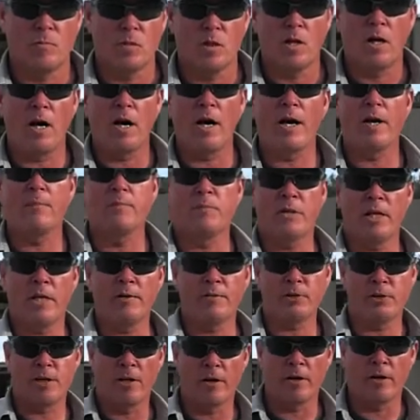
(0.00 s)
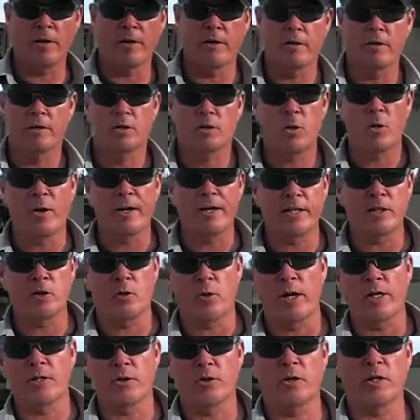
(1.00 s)
Hi, I'm Dave Starin, training
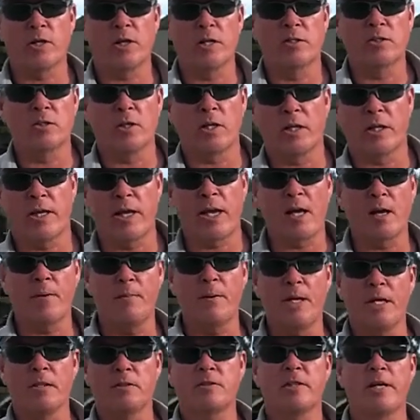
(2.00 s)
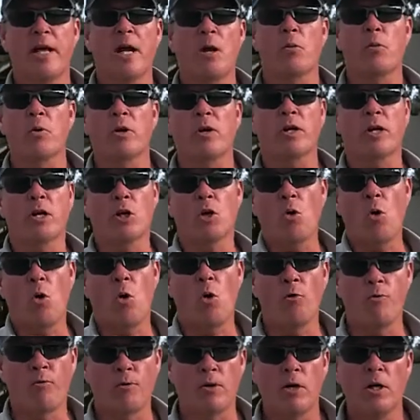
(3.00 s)
director at Gunsite Academy, and today we're going to go
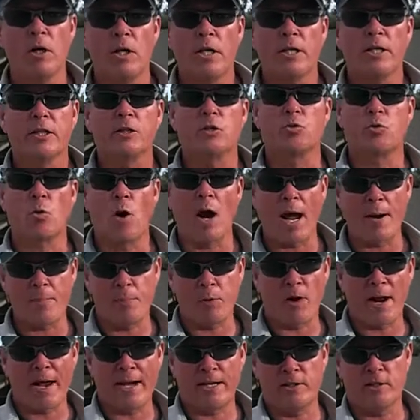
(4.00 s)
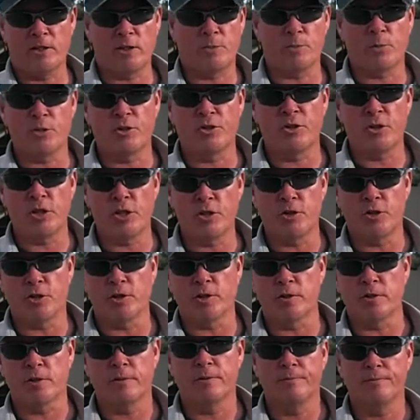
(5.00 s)
over dry practice
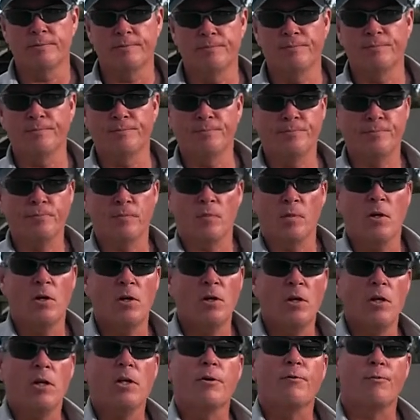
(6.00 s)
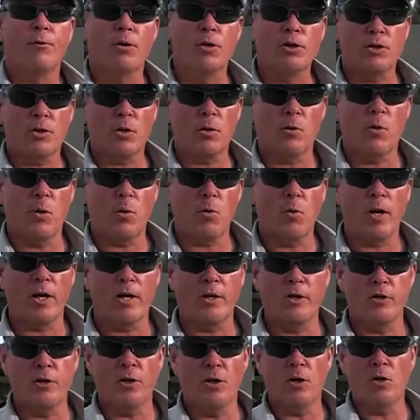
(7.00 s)
procedures. First thing we want
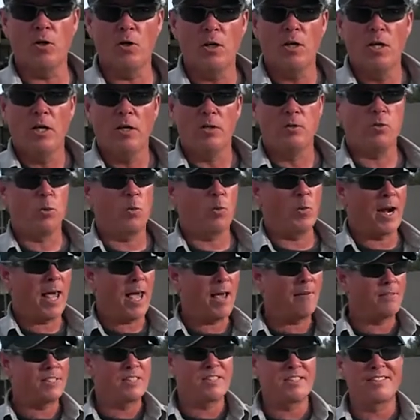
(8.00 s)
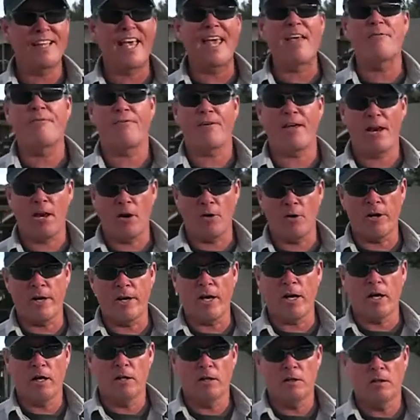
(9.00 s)
to do is we want to have a safe
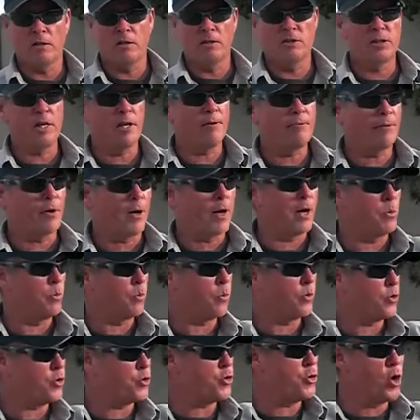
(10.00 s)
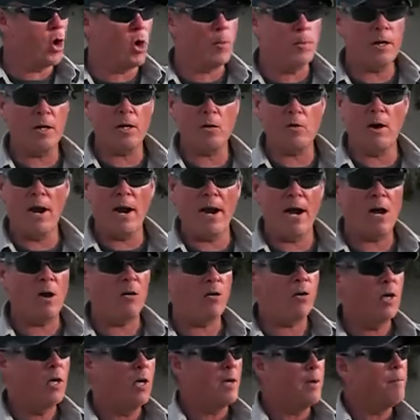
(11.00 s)
area, safe area where there's nobody
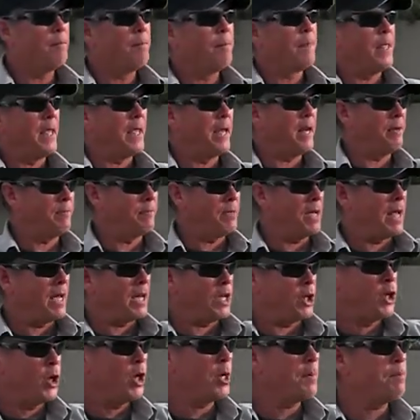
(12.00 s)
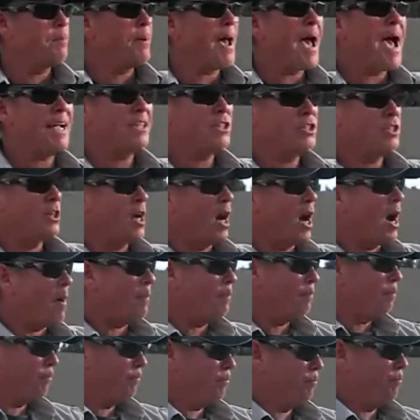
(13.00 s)
around, and I've got a good backstop
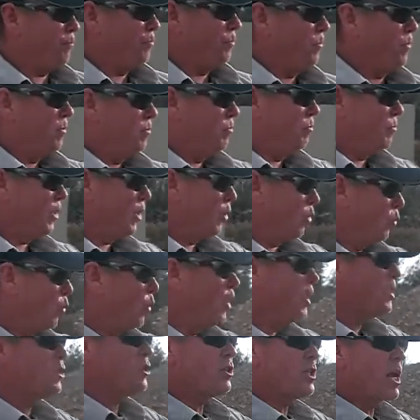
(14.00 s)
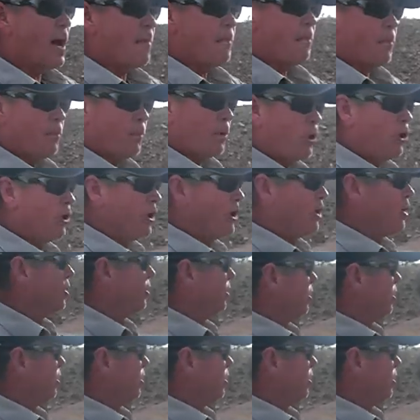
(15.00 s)
that would stop a bullet